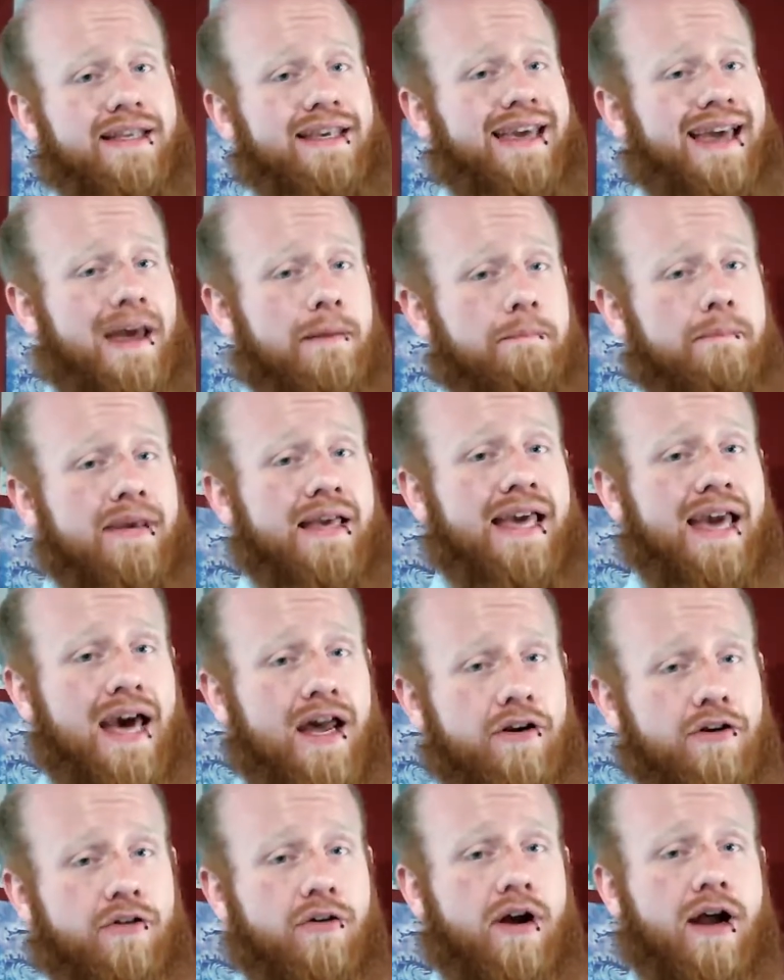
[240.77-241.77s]
can be
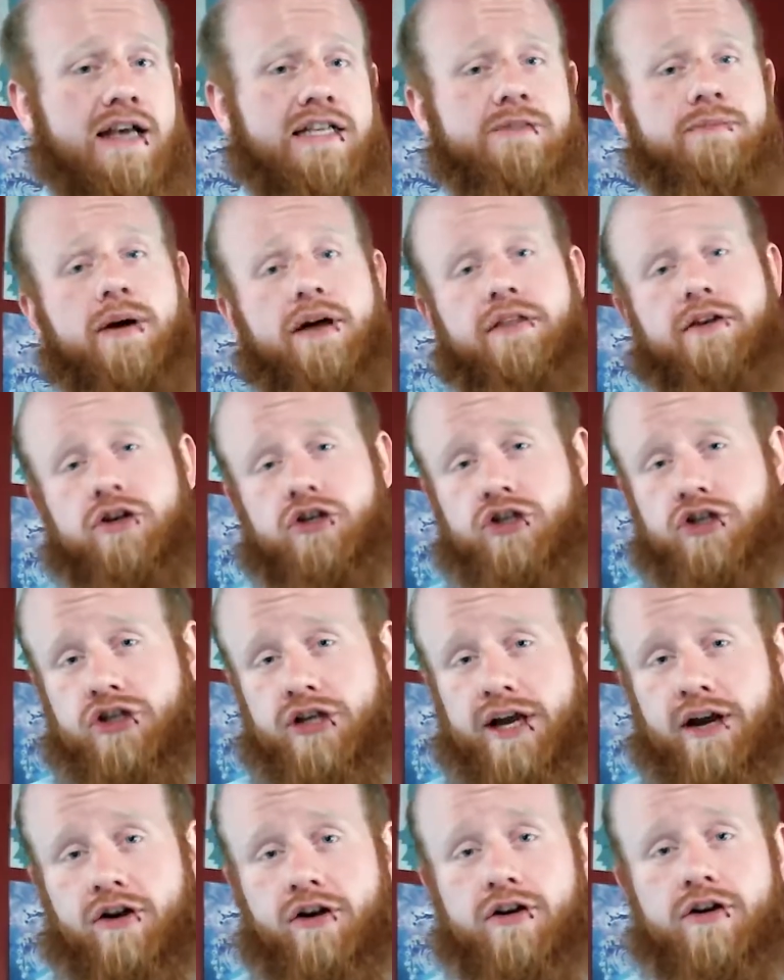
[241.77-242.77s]
categorized by their
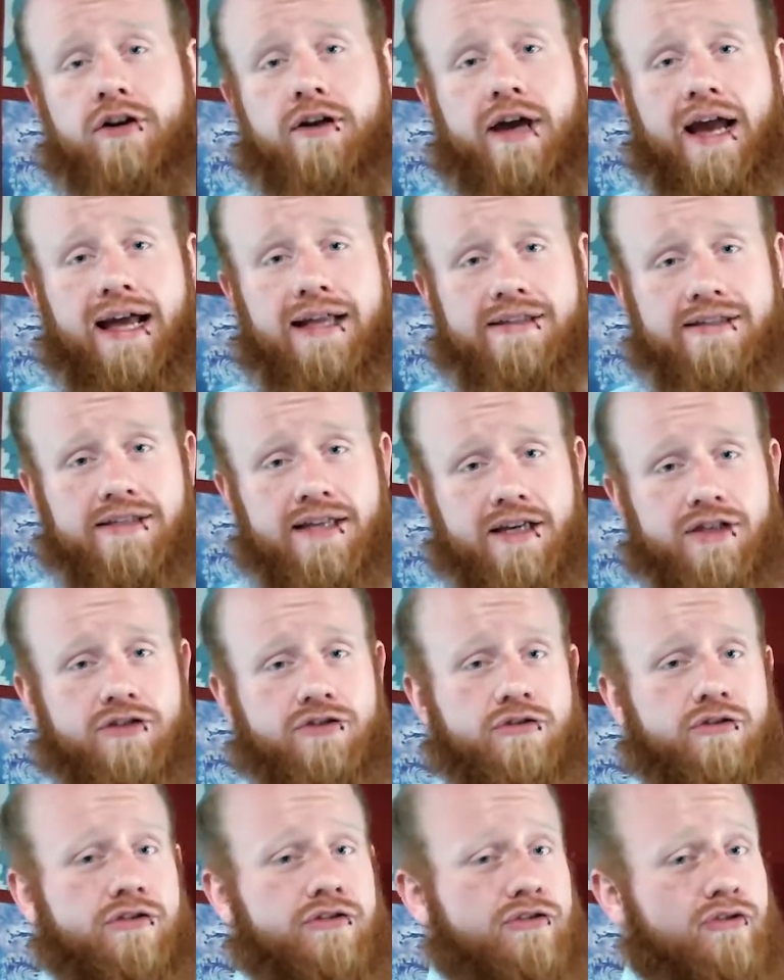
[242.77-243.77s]
shared
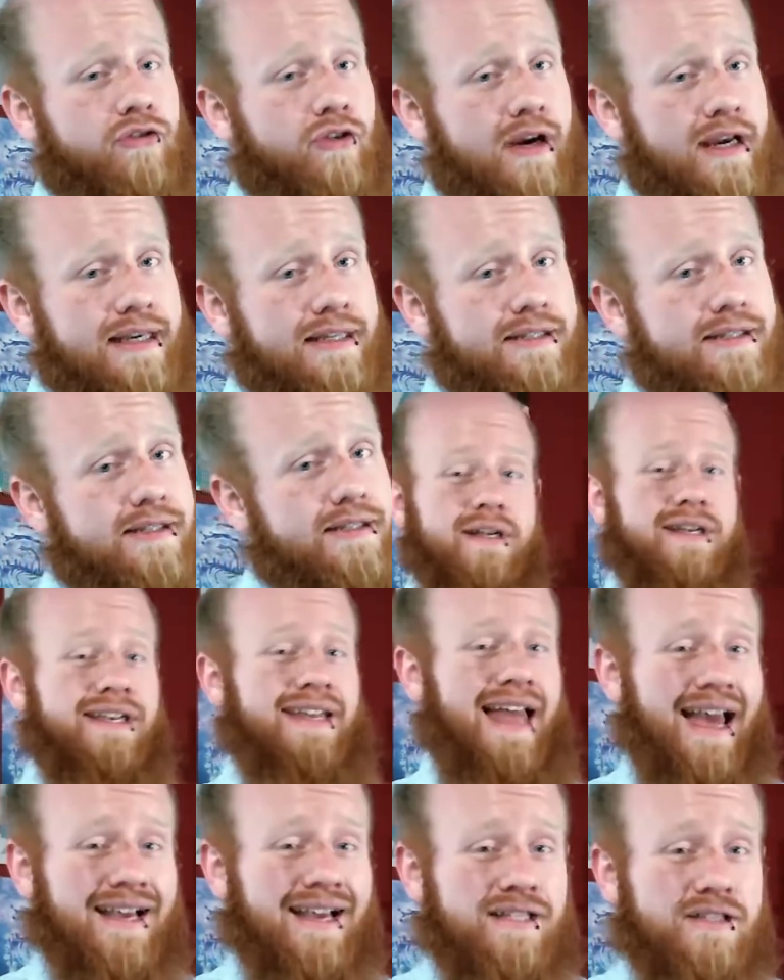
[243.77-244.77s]
ancestral traits.
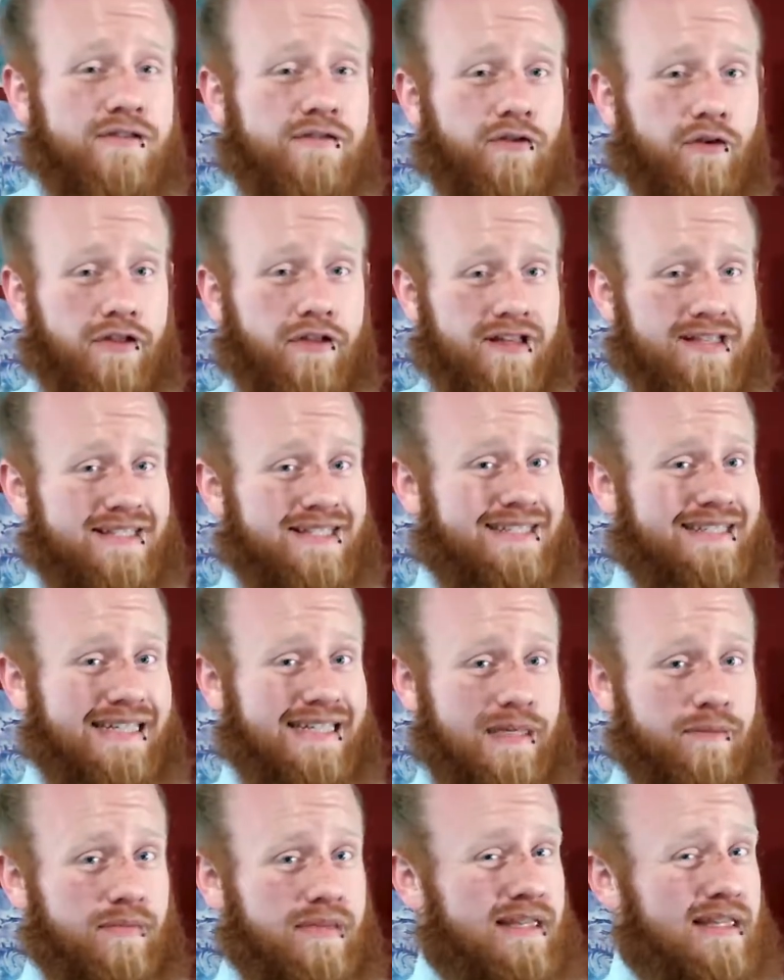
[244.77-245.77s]
Next, for the
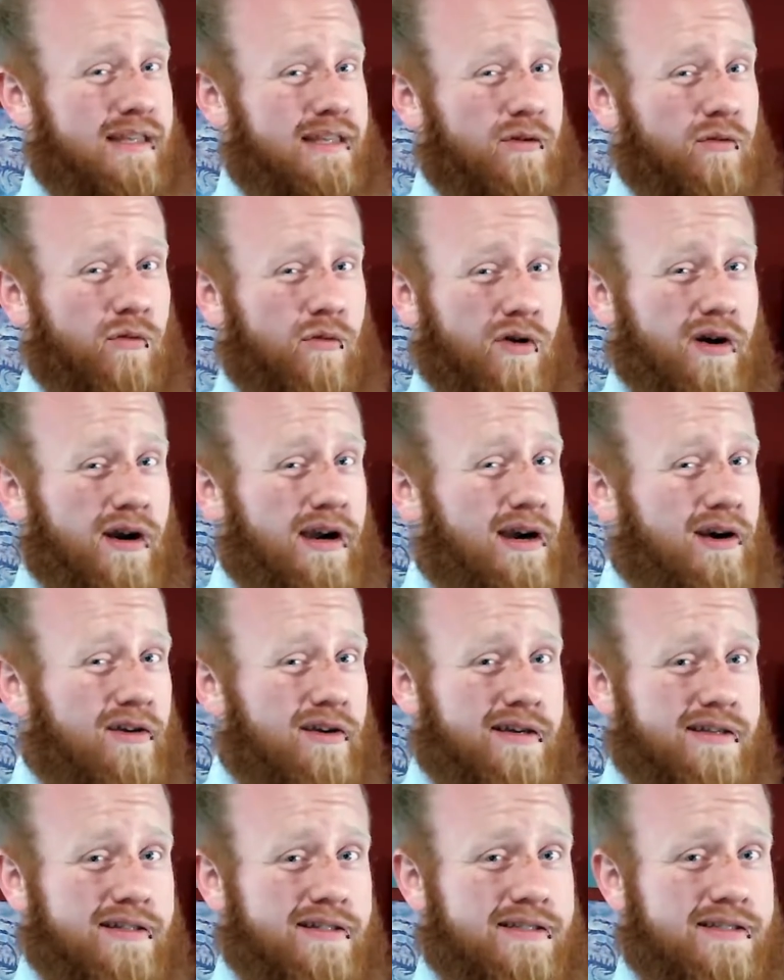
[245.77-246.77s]
seemingly
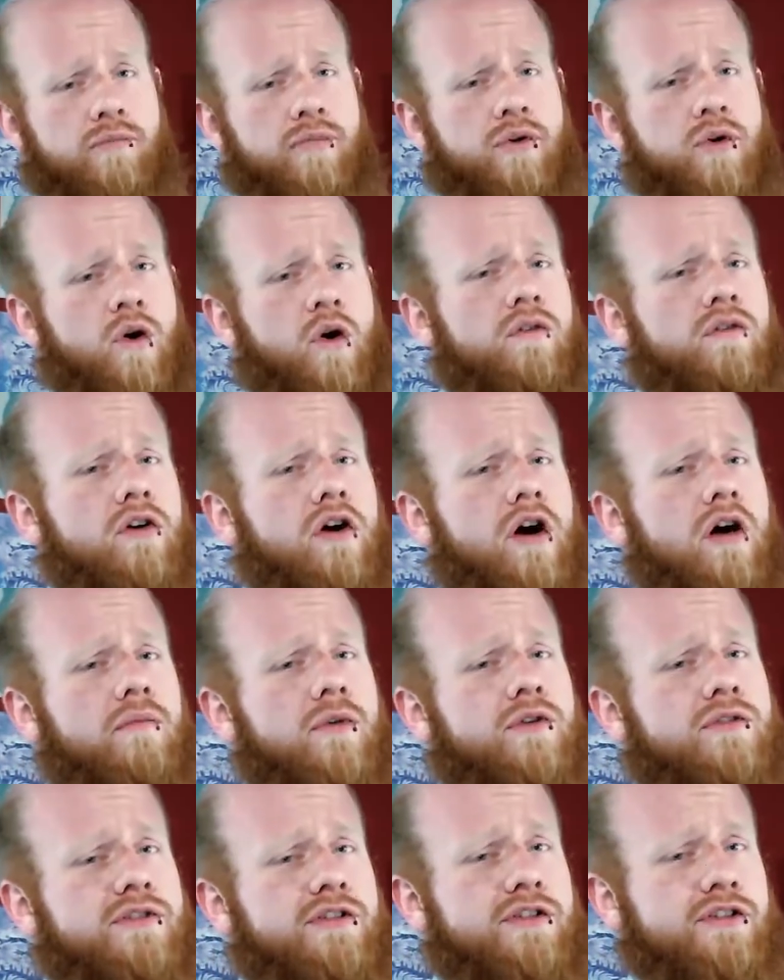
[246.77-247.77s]
rarest, but overall
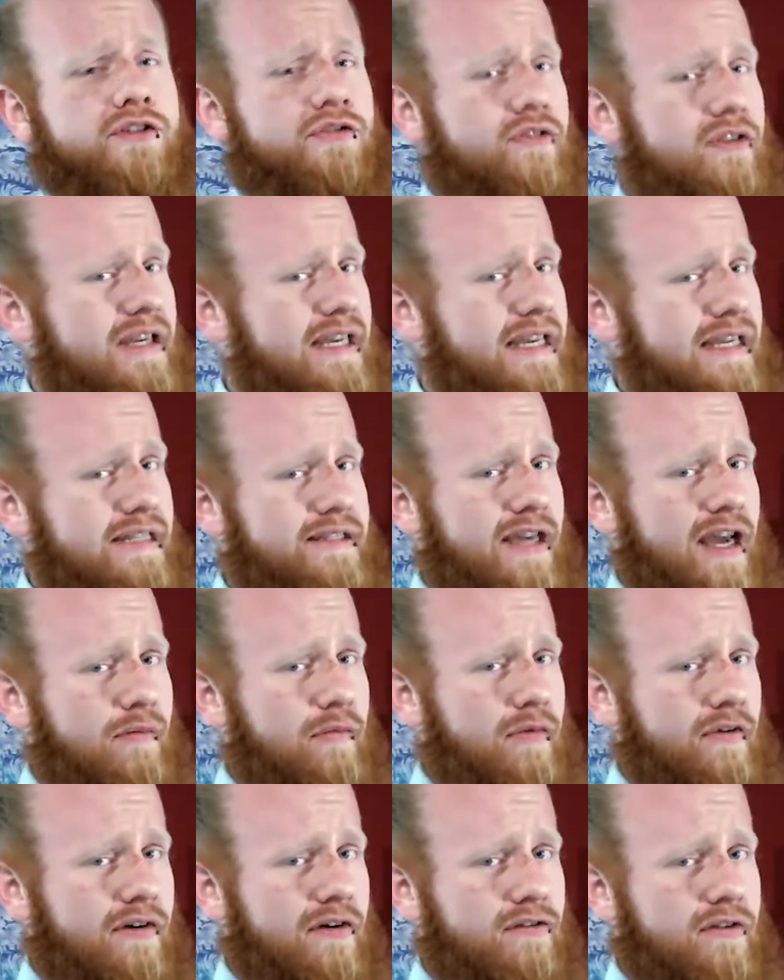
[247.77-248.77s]
most intriguing
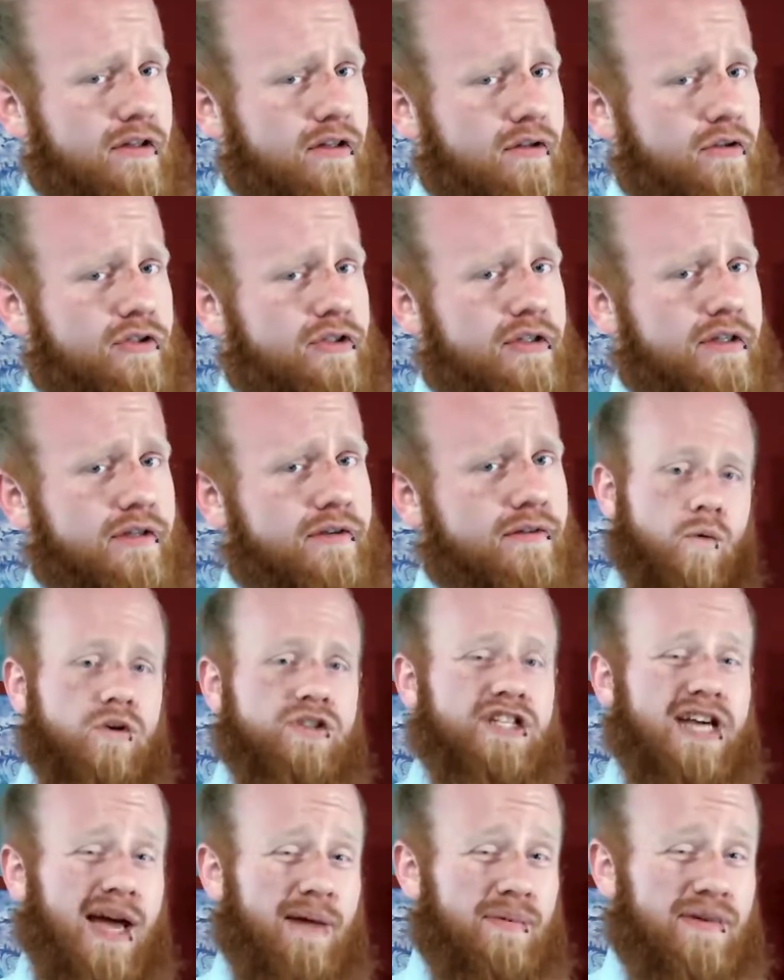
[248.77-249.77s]
type of evolution,
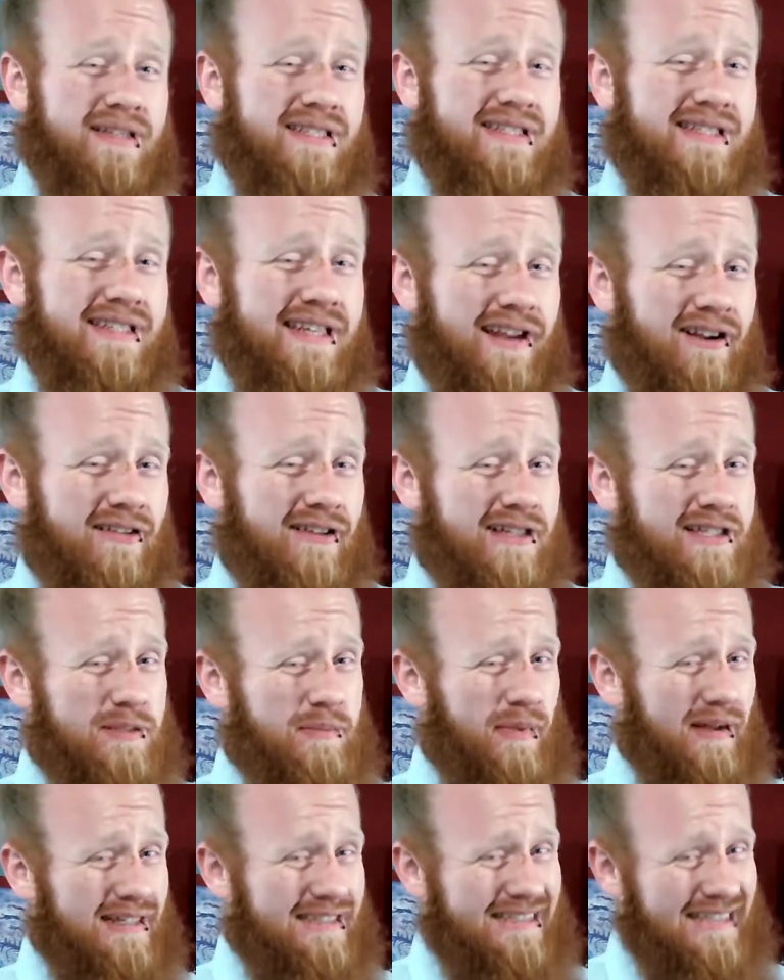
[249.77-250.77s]
which happens nearly
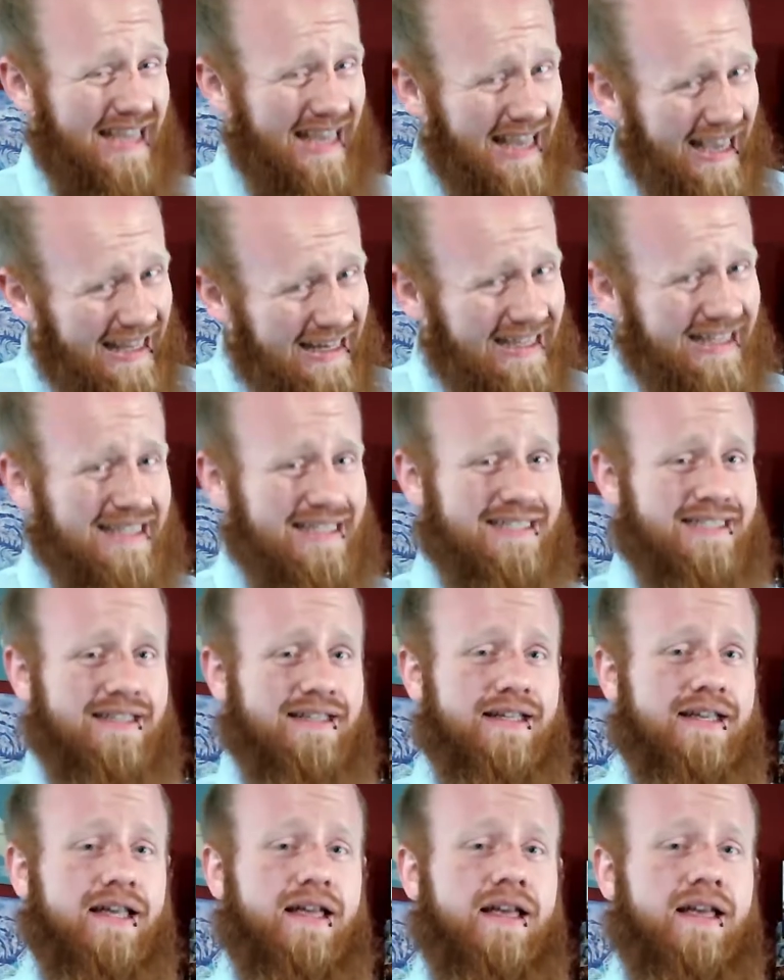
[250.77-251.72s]
spontaneously,